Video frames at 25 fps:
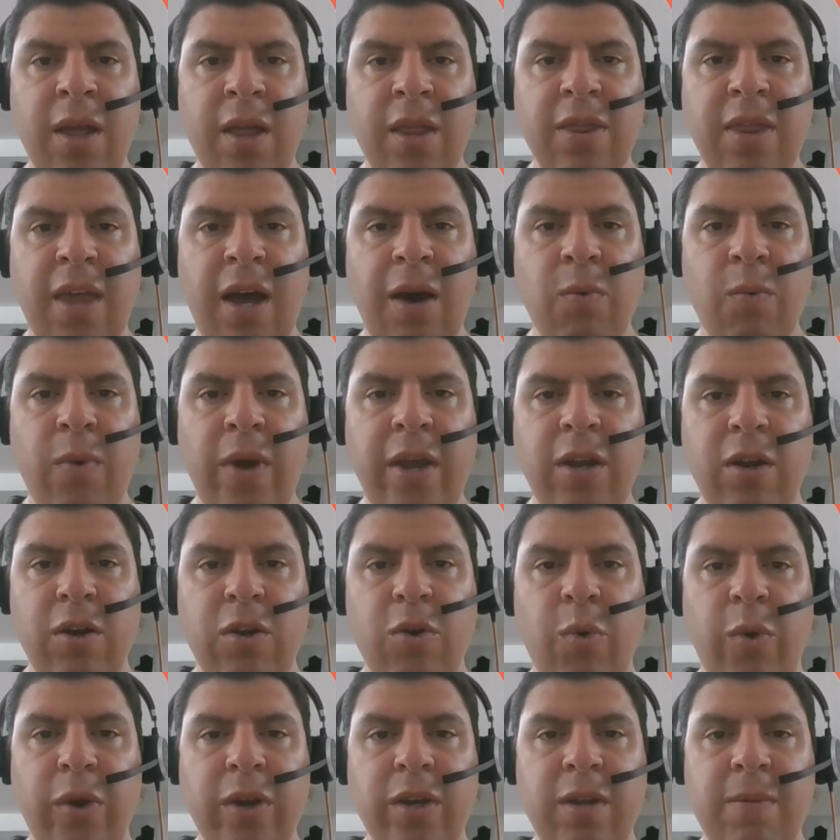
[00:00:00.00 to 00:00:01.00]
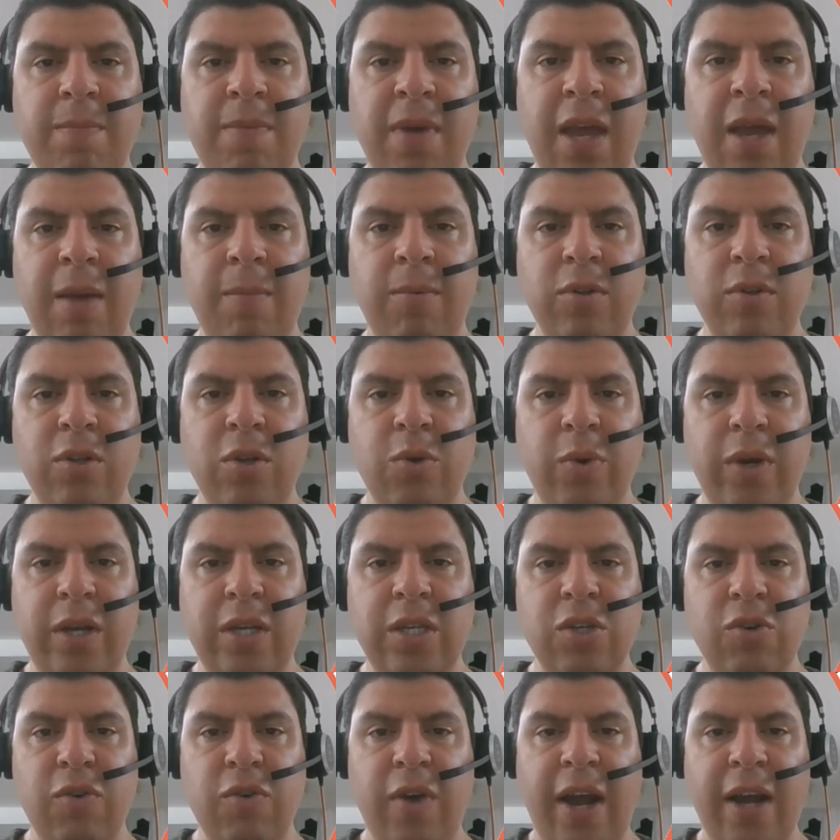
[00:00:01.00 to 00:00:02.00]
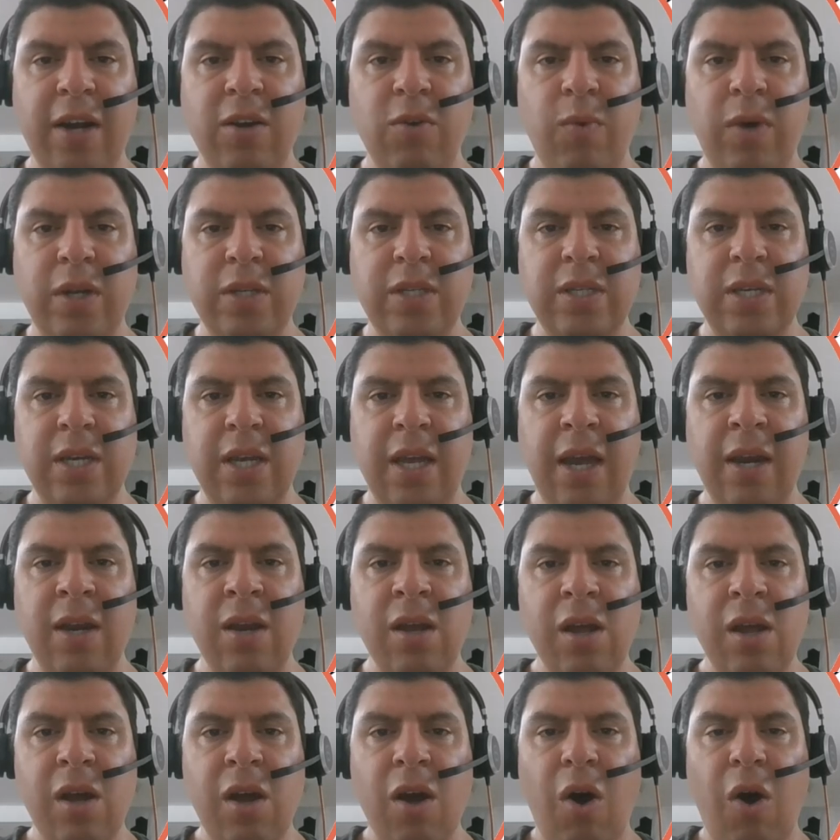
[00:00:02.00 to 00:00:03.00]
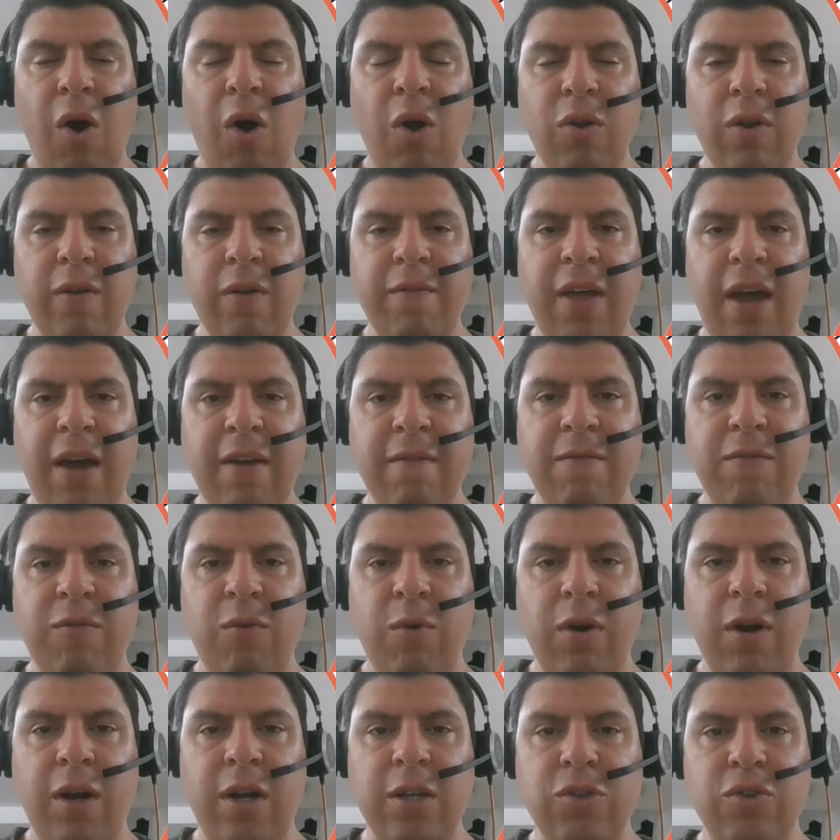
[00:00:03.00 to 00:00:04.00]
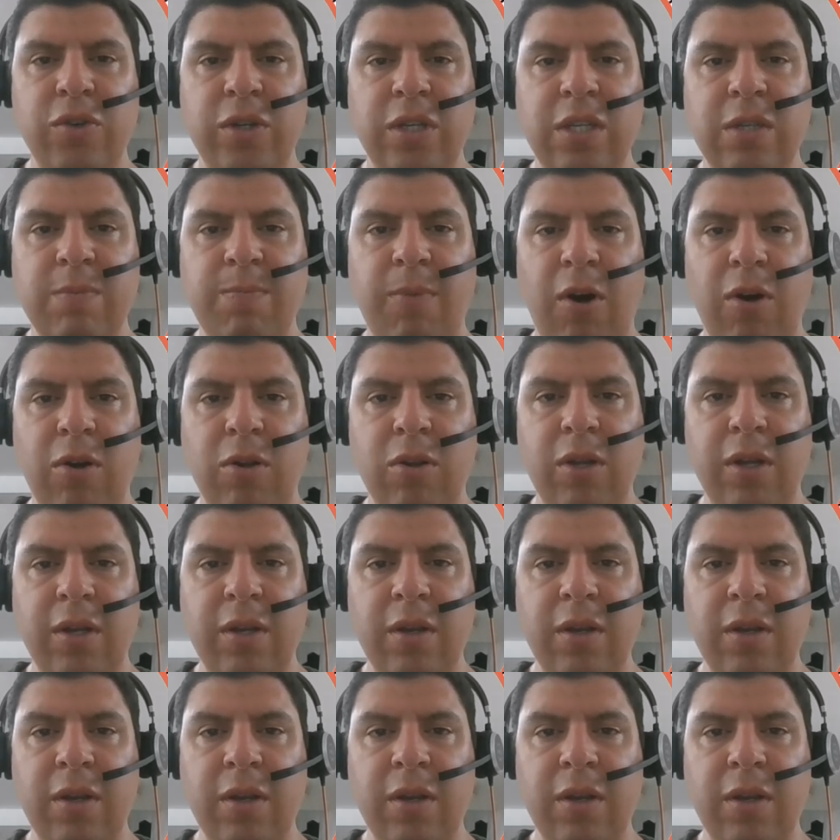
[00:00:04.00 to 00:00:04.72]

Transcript: That way you're going to be able to extract once again all of that 400 sparklet.